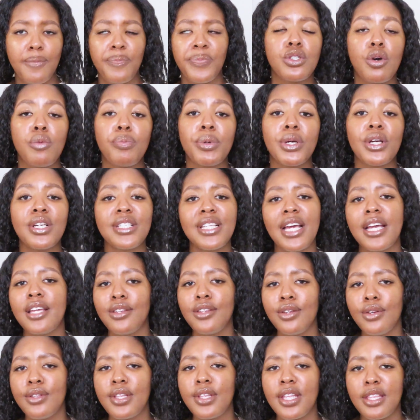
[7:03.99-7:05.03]
So because I
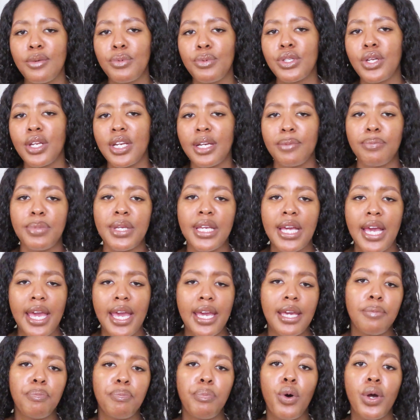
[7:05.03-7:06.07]
knew that there was going to be
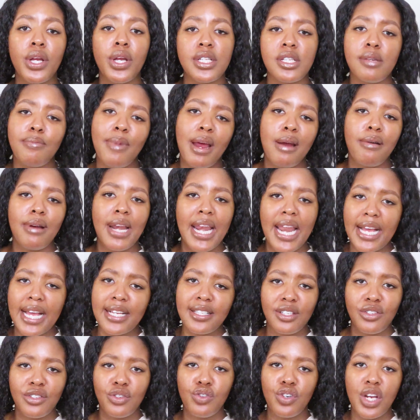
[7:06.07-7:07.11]
a point in my
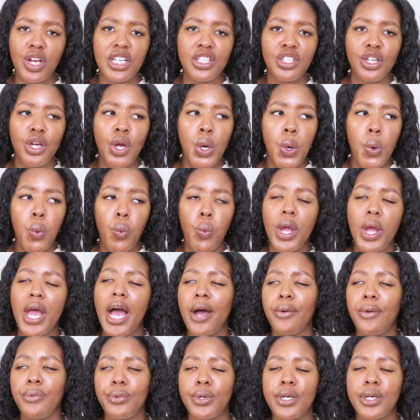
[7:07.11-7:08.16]
relaxer stretch where
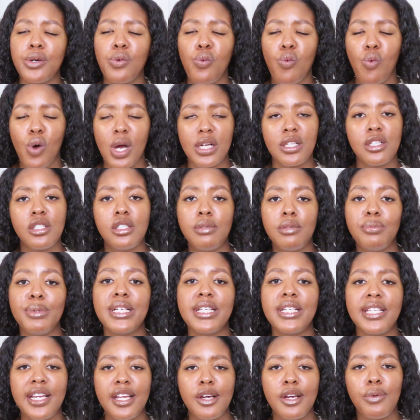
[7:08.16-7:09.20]
I wouldn't want to be
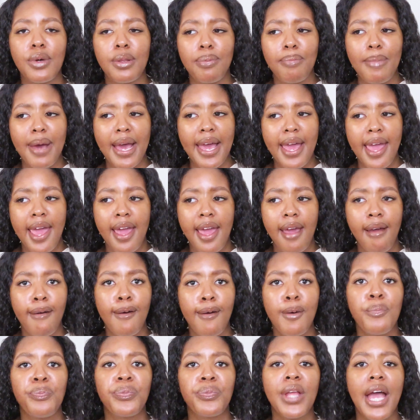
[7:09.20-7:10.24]
dealing with my hair,
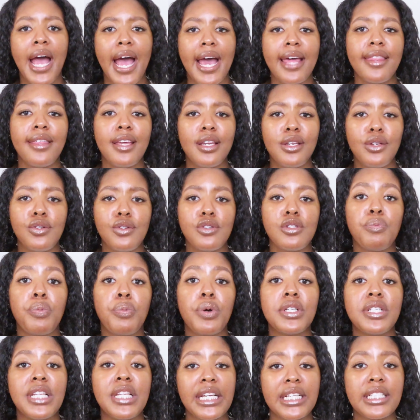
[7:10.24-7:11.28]
I then use
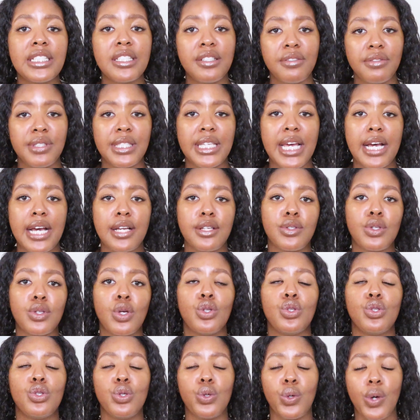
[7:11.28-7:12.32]
protective styles
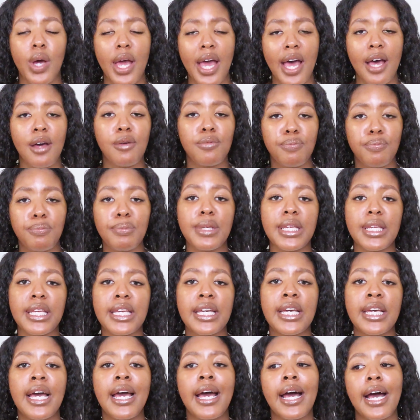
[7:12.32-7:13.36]
to help me
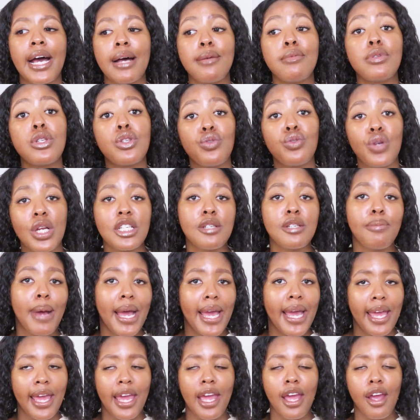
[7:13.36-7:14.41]
stretch
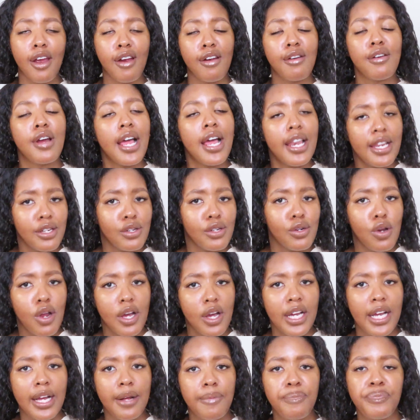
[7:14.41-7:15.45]
my hair a little longer.